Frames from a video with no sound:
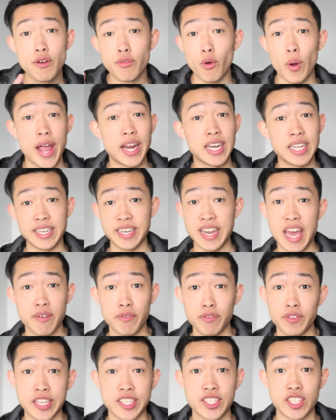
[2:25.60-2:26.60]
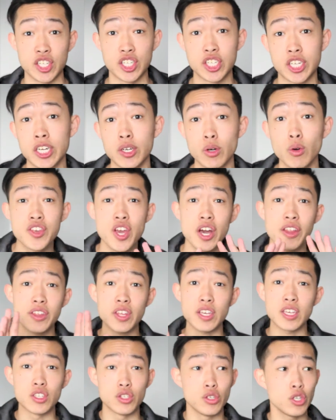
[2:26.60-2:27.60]
for any Netflix and chill. The only
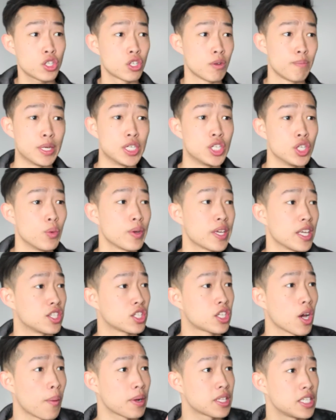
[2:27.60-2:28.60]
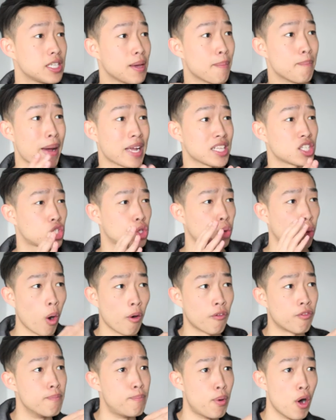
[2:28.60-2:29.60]
thing you should be doing is going to your mate's
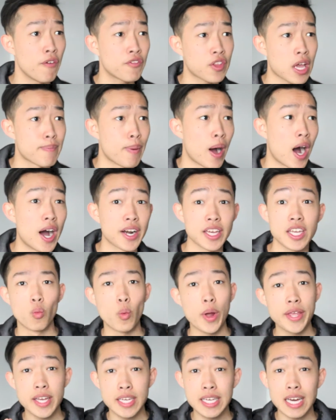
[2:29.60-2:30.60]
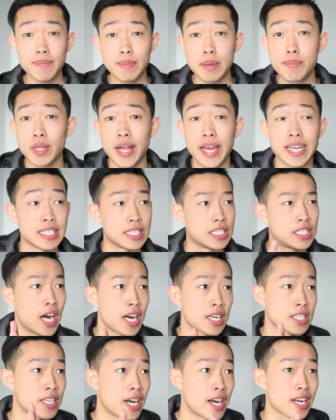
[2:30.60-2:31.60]
12th birthday party where you're going to be playing
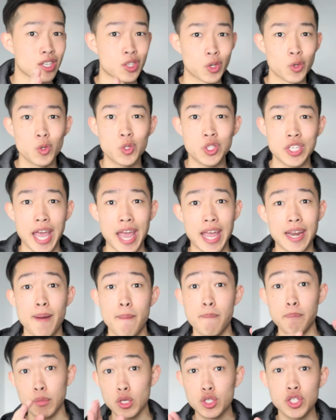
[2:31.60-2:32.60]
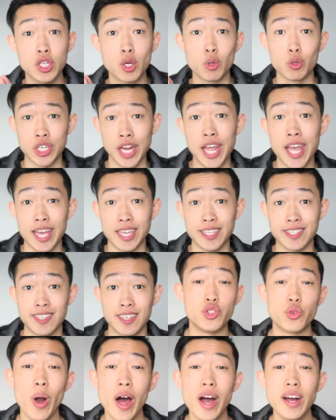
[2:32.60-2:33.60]
Duck Duck Goose and musical chairs.
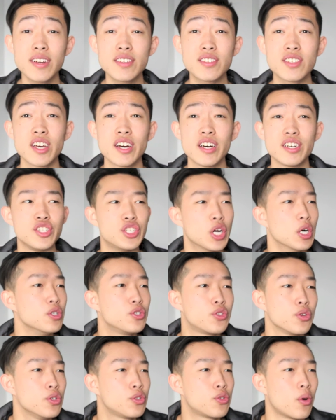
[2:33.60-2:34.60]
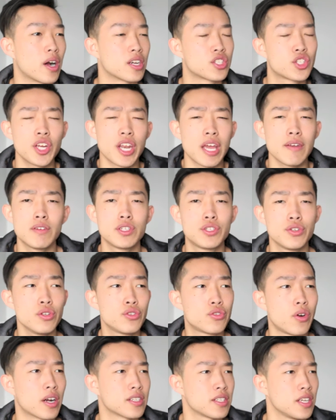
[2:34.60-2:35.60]
Drugs? Don't do drugs. Don't ever
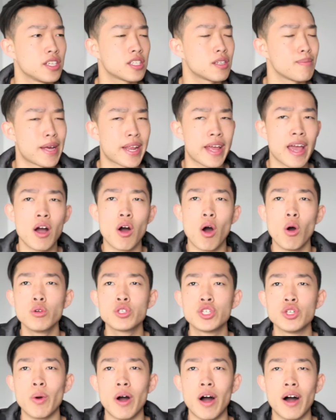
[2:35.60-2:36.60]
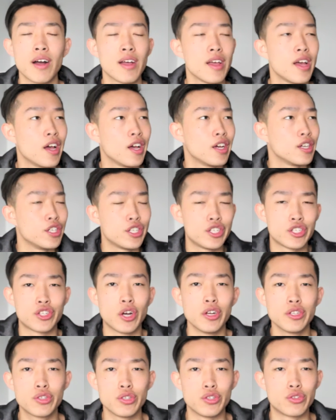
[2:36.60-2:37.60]
do drugs. It doesn't matter how old you are. You just
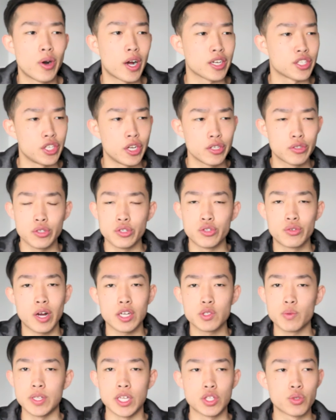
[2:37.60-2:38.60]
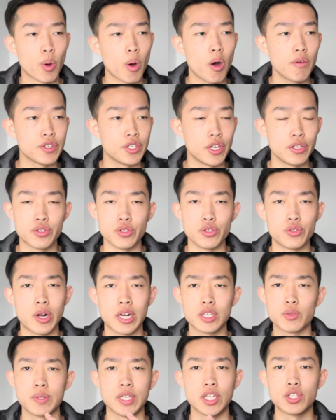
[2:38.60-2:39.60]
don't do drugs. You don't do drugs when you're 12, you don't do
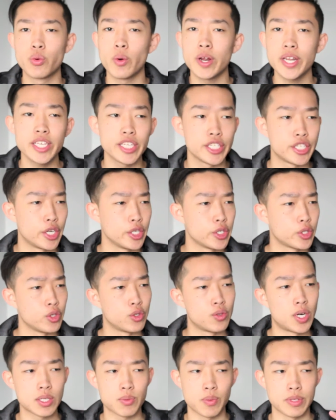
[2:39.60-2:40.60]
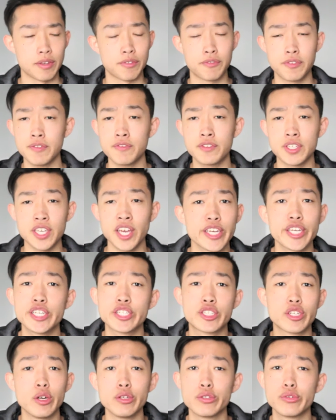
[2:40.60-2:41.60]
drugs when you're 20, you don't do drugs when you're 50, you
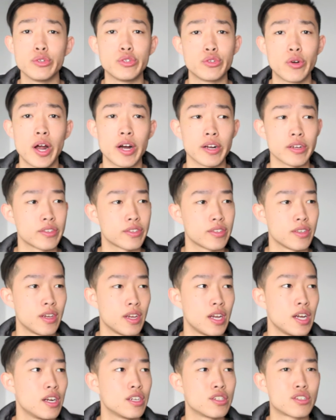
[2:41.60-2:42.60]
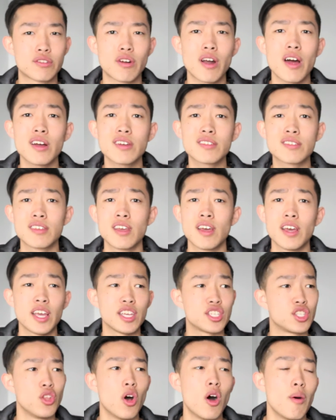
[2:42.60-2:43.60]
just don't do drugs. Drugs
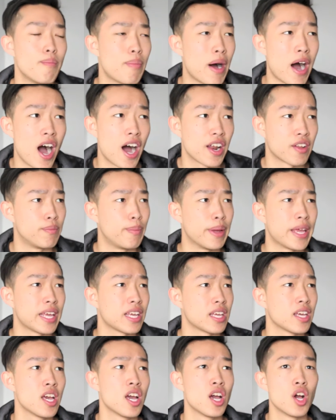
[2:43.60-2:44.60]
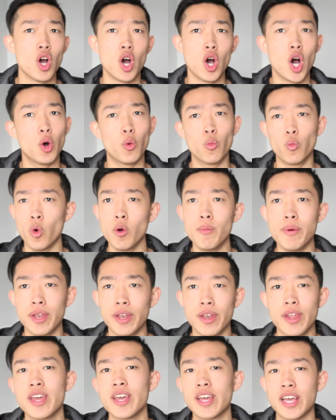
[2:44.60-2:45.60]
is not part of being a
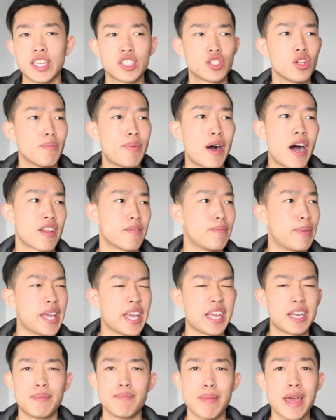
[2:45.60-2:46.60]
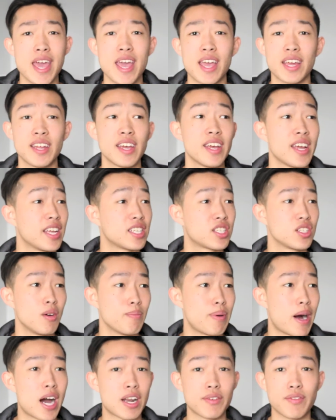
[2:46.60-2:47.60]
woman. It's not part of being a man. It's
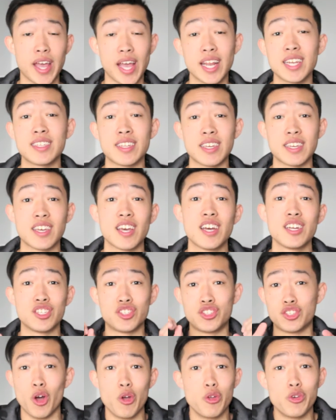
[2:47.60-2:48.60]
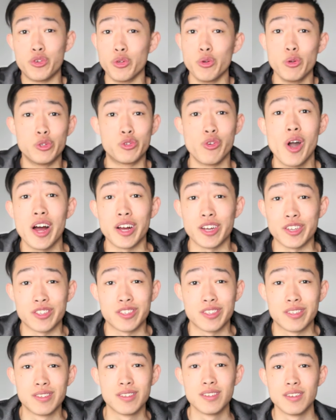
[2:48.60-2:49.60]
not part of anything. Just don't do
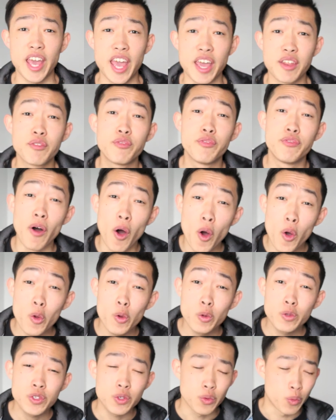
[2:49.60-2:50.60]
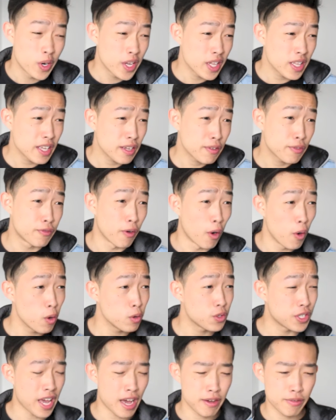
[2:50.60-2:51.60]
drugs. And foes? Really?
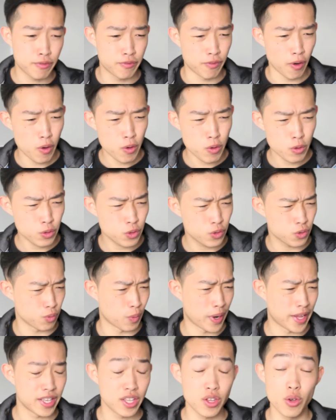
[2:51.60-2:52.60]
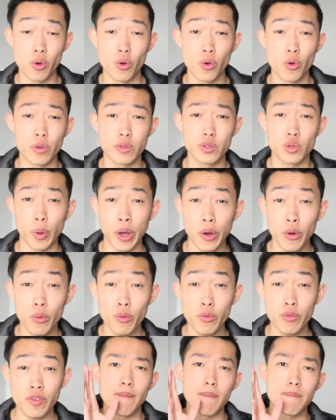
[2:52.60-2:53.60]
Foes? You have foes when you're
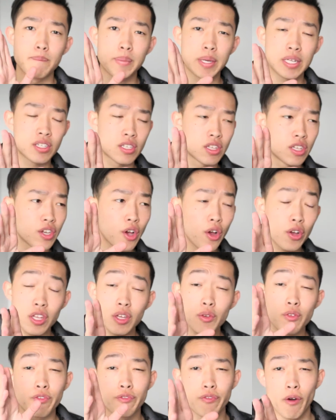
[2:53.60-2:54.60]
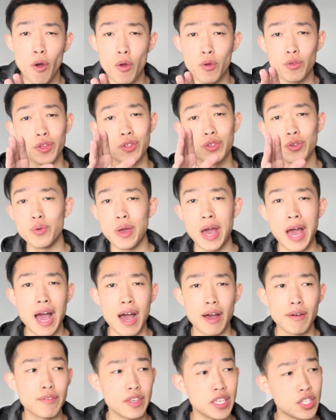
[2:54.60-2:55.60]
12? Bitch, the only foe that you
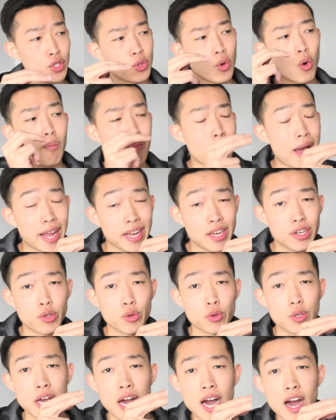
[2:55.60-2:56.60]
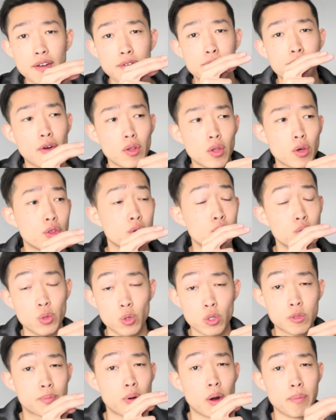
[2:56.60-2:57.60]
have is your mate who can't follow the
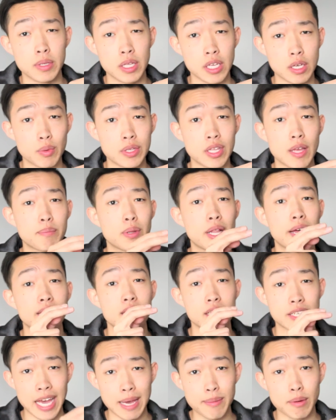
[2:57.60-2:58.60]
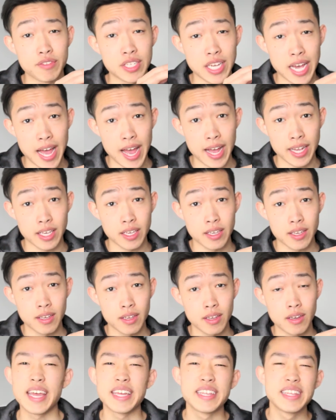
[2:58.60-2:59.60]
rules properly when they're playing a game of tag.
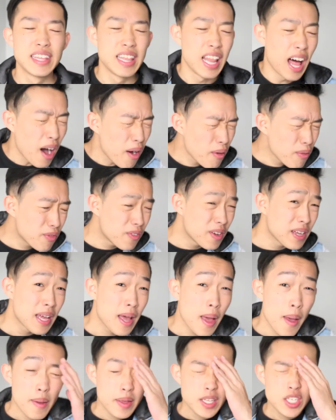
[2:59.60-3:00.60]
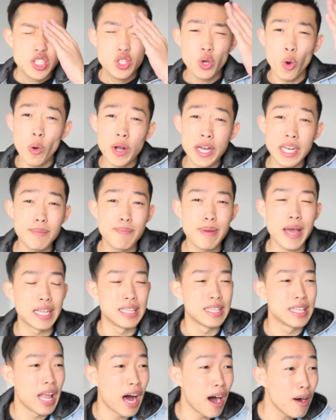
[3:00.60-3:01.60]
And love? You talking
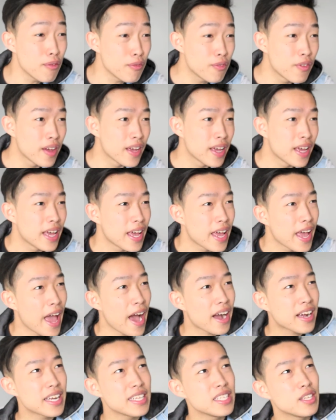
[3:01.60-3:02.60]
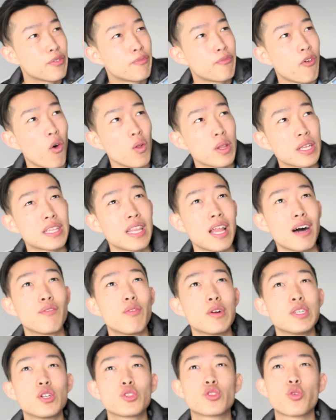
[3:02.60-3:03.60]
about love? How can you fall in
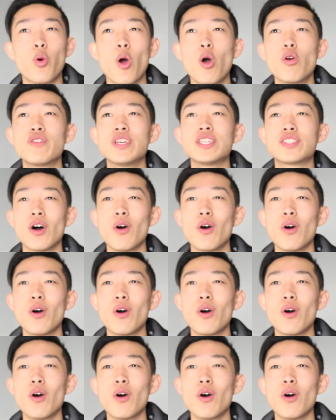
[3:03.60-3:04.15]
love when you're 12 years